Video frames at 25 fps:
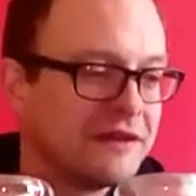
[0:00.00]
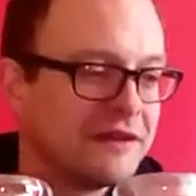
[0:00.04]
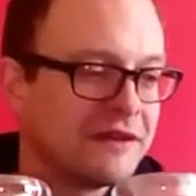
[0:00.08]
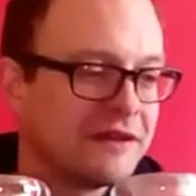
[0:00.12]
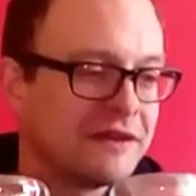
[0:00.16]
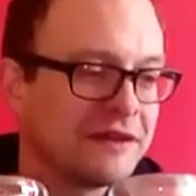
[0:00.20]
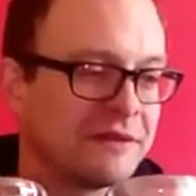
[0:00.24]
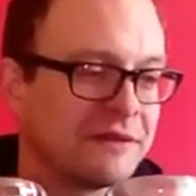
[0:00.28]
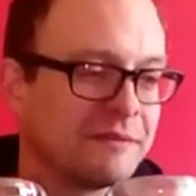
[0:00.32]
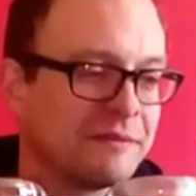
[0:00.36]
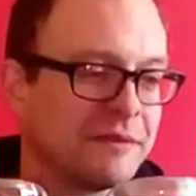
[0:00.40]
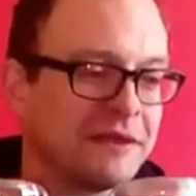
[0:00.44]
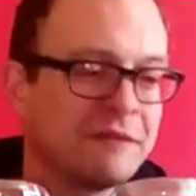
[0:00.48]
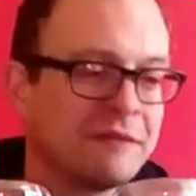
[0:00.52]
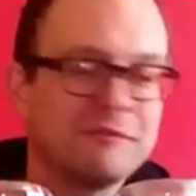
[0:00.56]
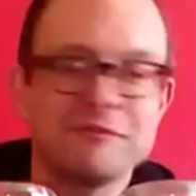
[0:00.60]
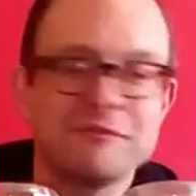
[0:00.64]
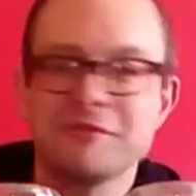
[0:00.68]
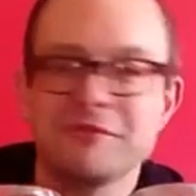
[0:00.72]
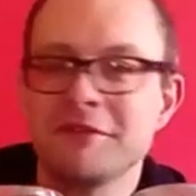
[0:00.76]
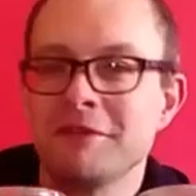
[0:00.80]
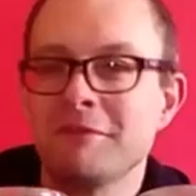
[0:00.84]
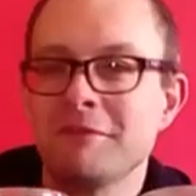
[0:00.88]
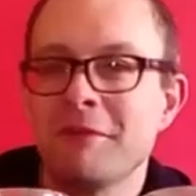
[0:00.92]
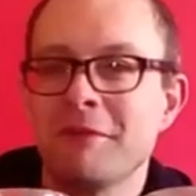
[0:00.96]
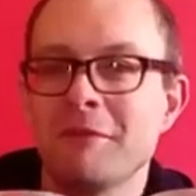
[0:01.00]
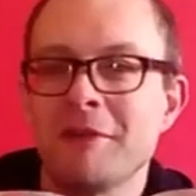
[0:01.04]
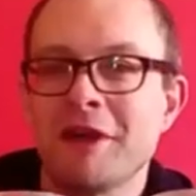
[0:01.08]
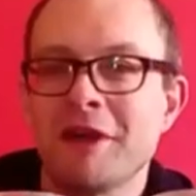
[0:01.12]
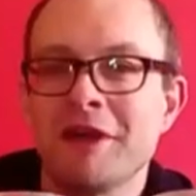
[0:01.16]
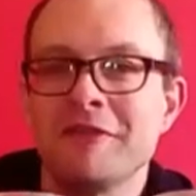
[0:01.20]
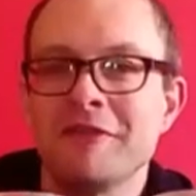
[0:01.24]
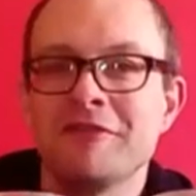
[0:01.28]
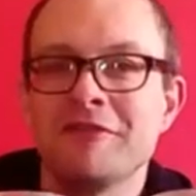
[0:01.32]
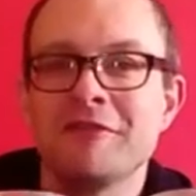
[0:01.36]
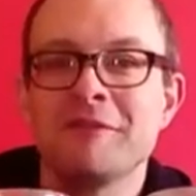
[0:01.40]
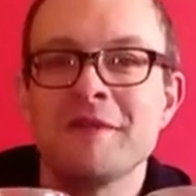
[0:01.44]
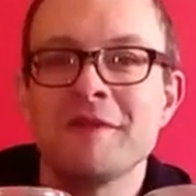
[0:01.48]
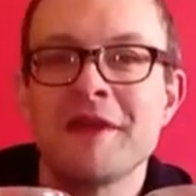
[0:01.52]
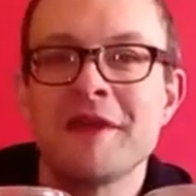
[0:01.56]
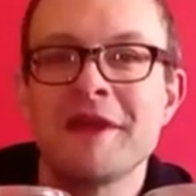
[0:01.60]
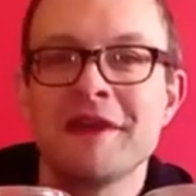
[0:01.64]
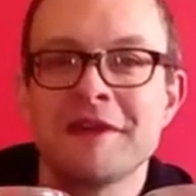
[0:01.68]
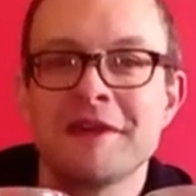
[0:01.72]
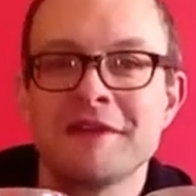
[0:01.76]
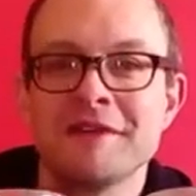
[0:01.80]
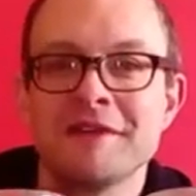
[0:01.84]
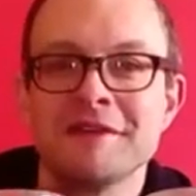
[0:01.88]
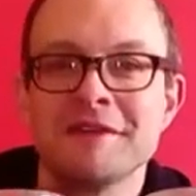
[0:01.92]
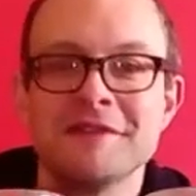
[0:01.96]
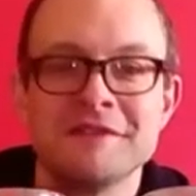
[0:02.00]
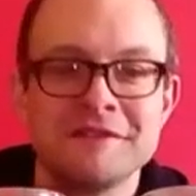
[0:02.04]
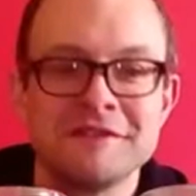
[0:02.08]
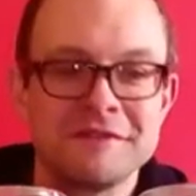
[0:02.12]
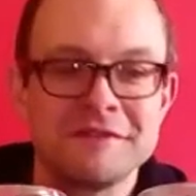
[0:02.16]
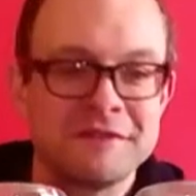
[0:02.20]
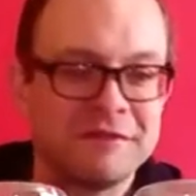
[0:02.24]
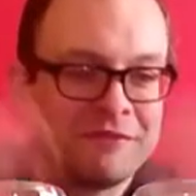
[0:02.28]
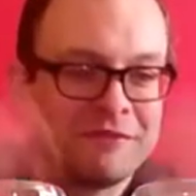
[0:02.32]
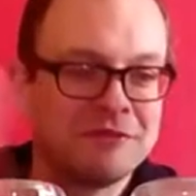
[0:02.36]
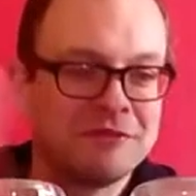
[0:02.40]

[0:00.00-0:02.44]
and then we'll see where we go from there, because